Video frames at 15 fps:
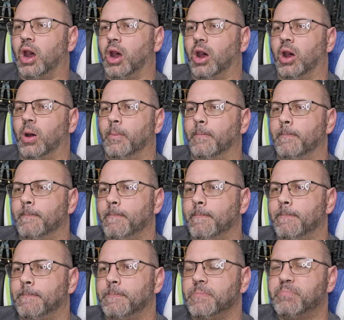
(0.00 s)

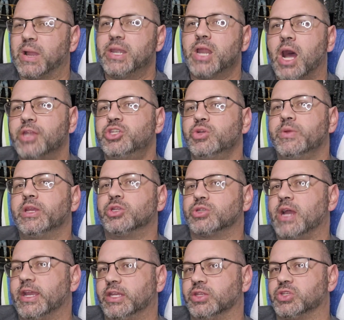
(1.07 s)
By not doing a
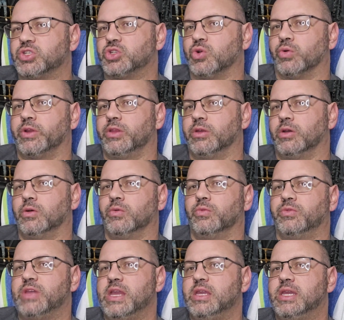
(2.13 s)
Dracula story,
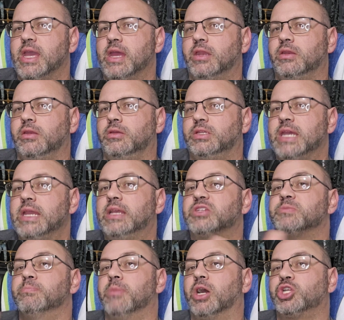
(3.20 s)
though, they can take
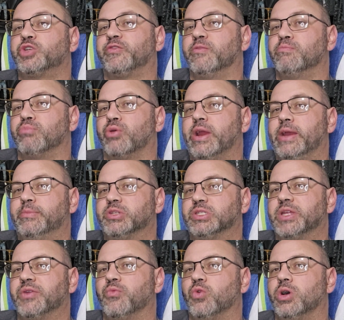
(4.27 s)
as much from Bram
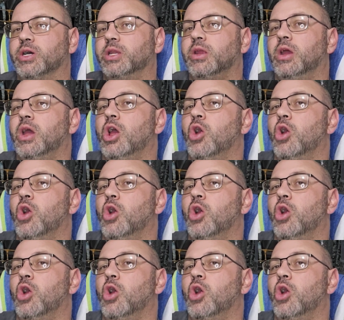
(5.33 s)
as they want,